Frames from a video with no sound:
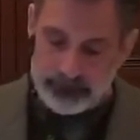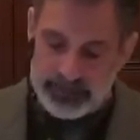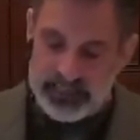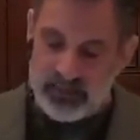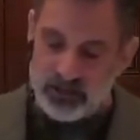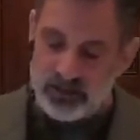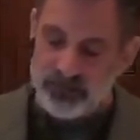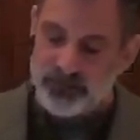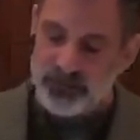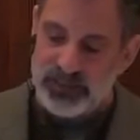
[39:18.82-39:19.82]
He turned
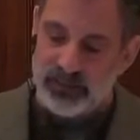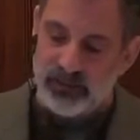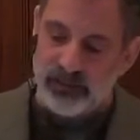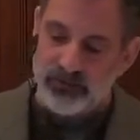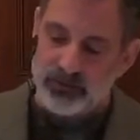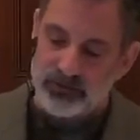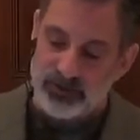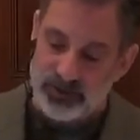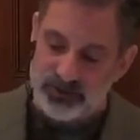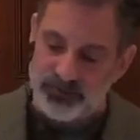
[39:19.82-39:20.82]
defeat of the,
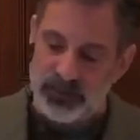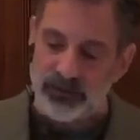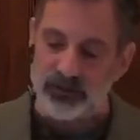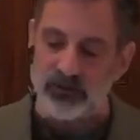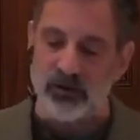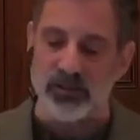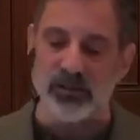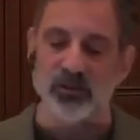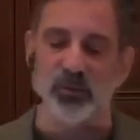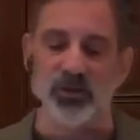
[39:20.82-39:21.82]
the defeat of the cross
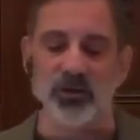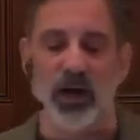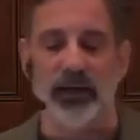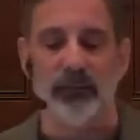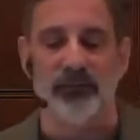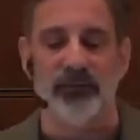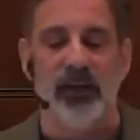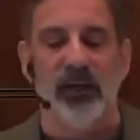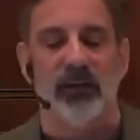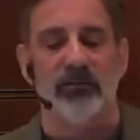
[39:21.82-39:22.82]
into a triumph.
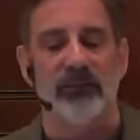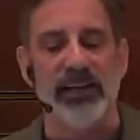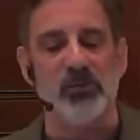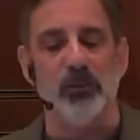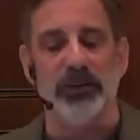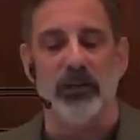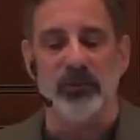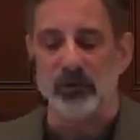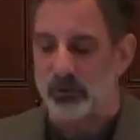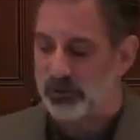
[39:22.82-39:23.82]
Christ would become
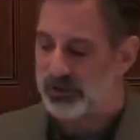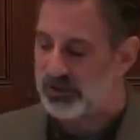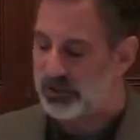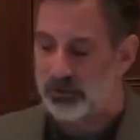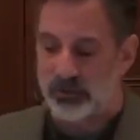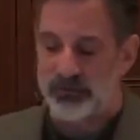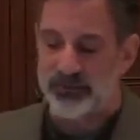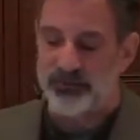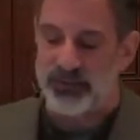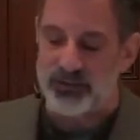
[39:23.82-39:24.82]
the cornerstone of
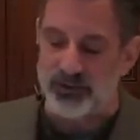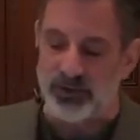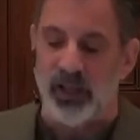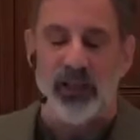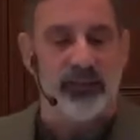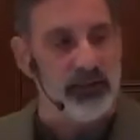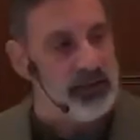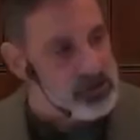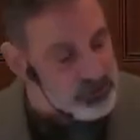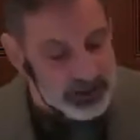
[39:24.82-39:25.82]
the vineyard, the
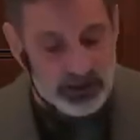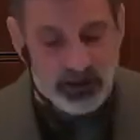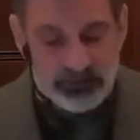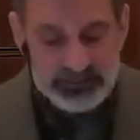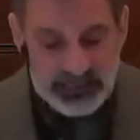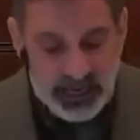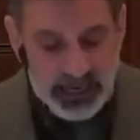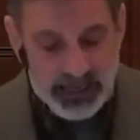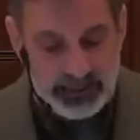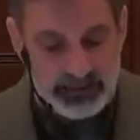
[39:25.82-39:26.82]
Israel of
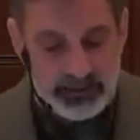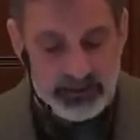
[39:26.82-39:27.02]
God.